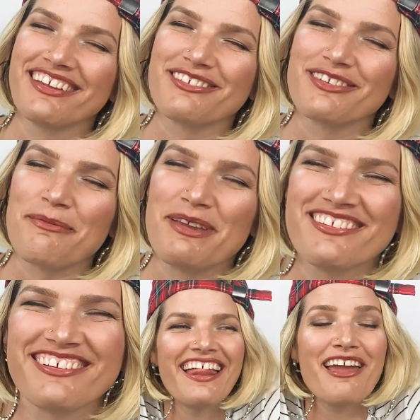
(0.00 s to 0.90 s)
That's what that
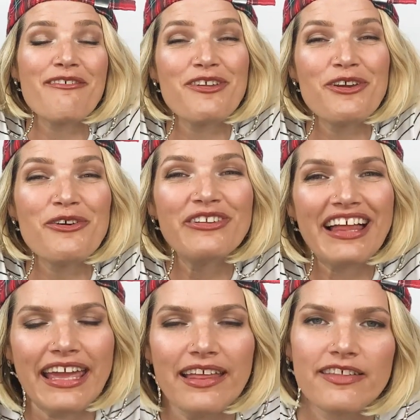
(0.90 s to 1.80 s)
means. If you
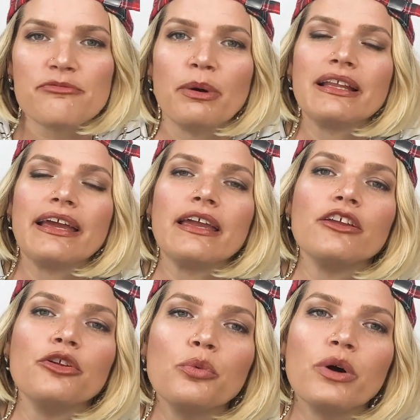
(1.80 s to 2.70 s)
like the spotlight,
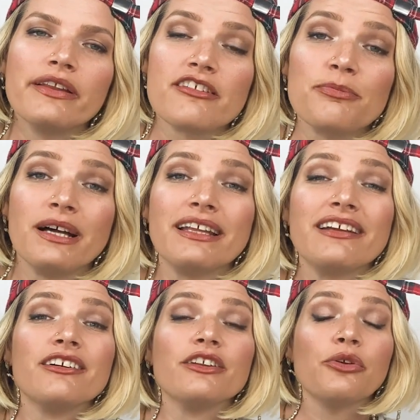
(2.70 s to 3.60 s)
you want the spotlight
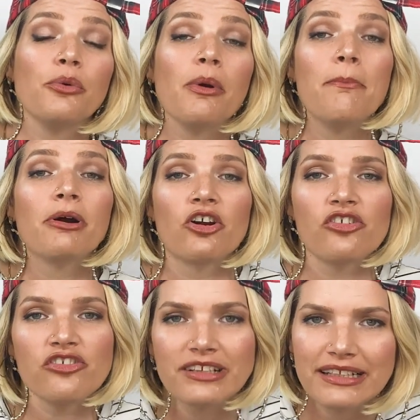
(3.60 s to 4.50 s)
on you
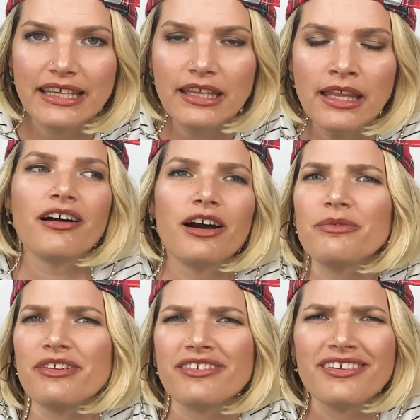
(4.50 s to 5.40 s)
personally,
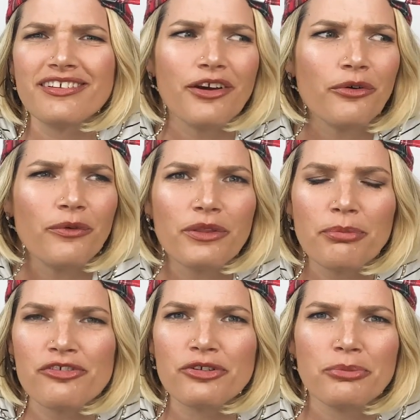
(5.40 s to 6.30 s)
obviously go with a
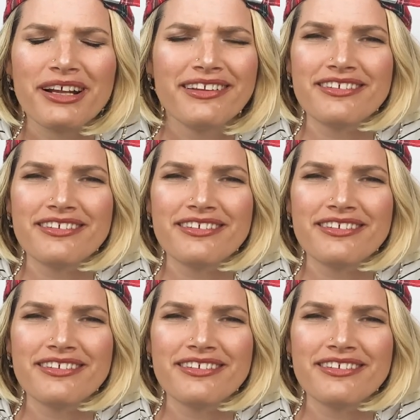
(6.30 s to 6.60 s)
personal brand.